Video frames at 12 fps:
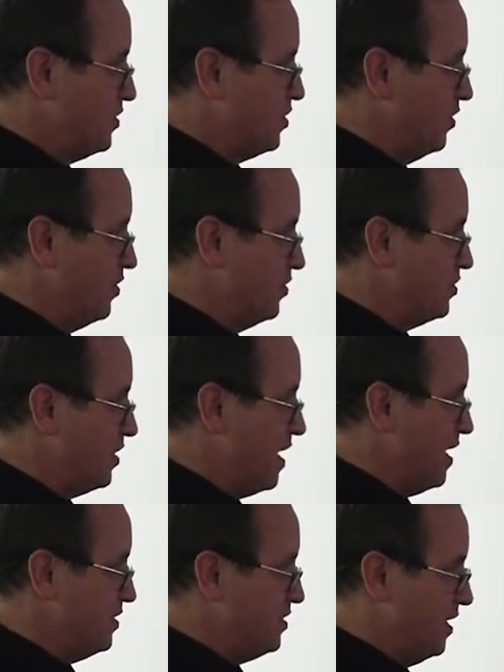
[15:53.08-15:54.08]
Already showed
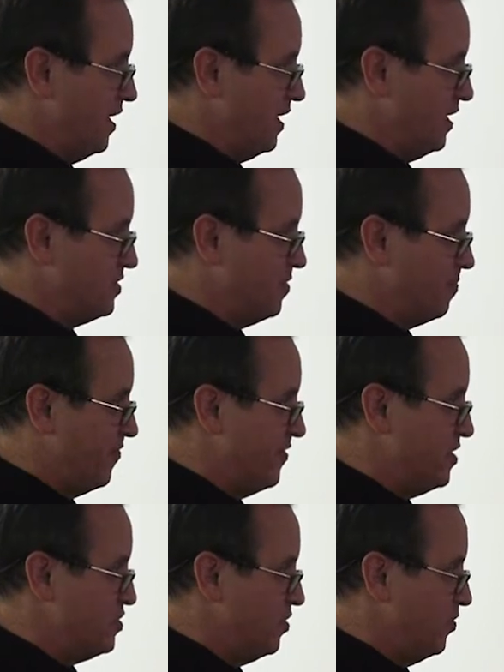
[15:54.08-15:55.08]
those slides. And here's the
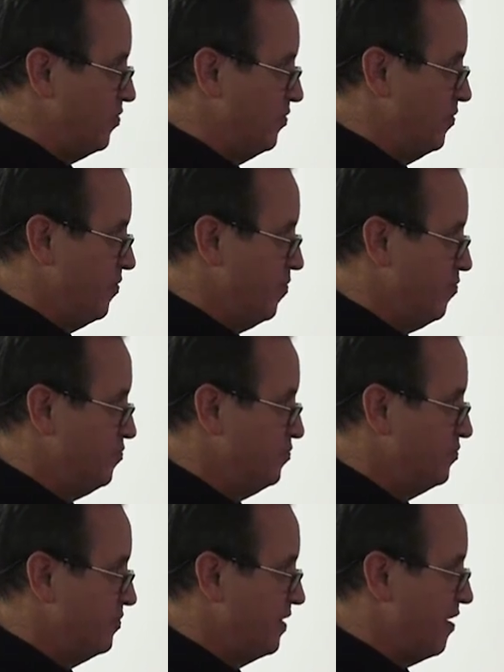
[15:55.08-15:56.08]
provisional
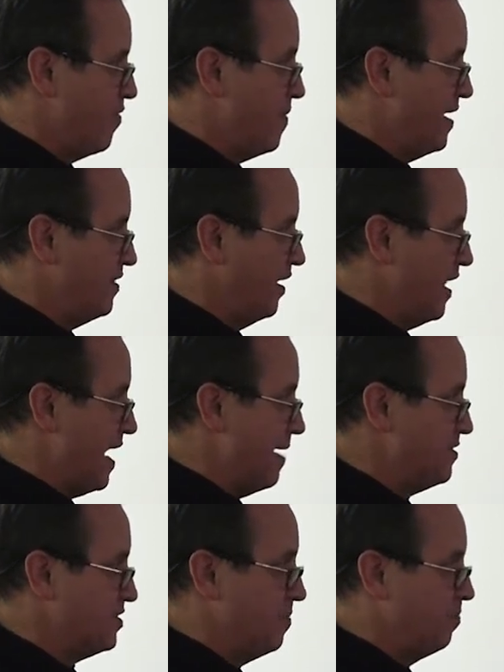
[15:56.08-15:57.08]
that we made in the
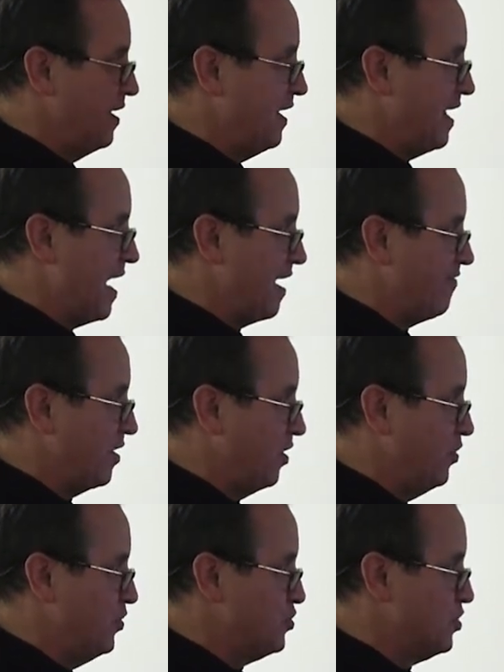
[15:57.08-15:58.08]
lab. It's completely out
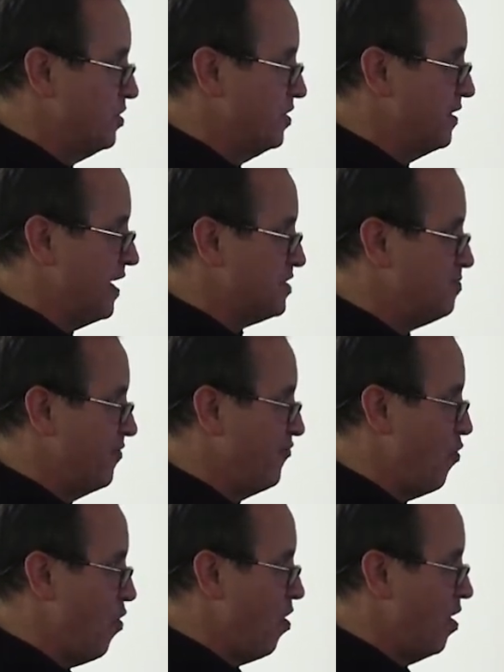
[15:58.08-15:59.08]
of occlusion. That's
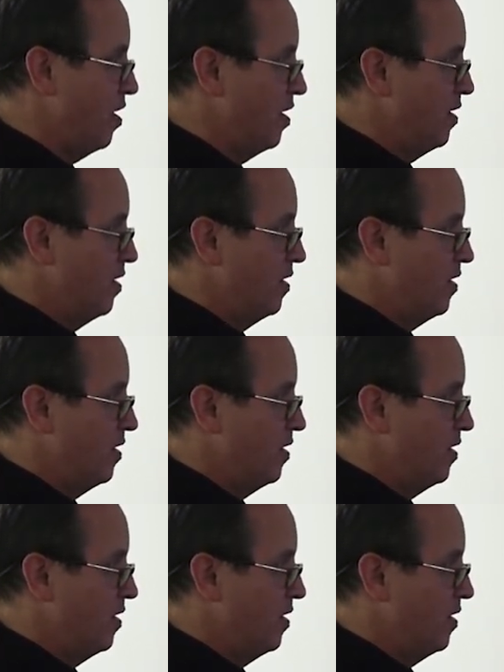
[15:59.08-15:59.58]
before.